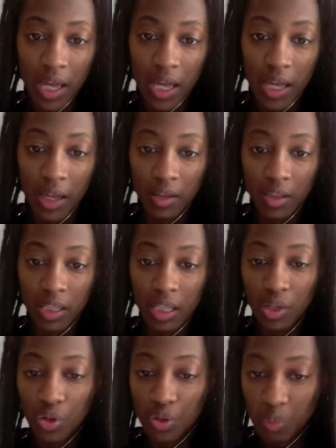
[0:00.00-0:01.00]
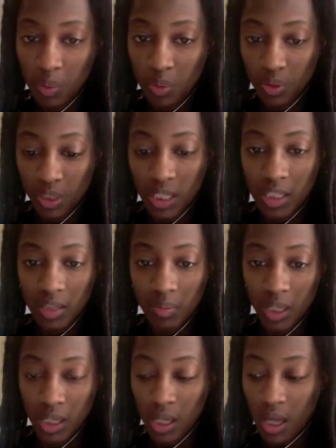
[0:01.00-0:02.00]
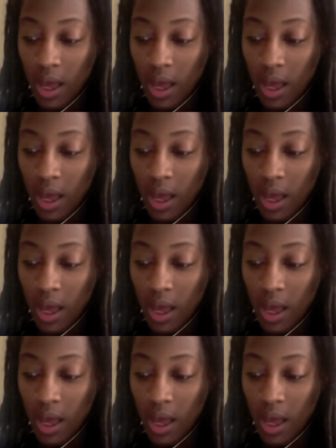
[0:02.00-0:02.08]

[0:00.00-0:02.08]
and then those people need to be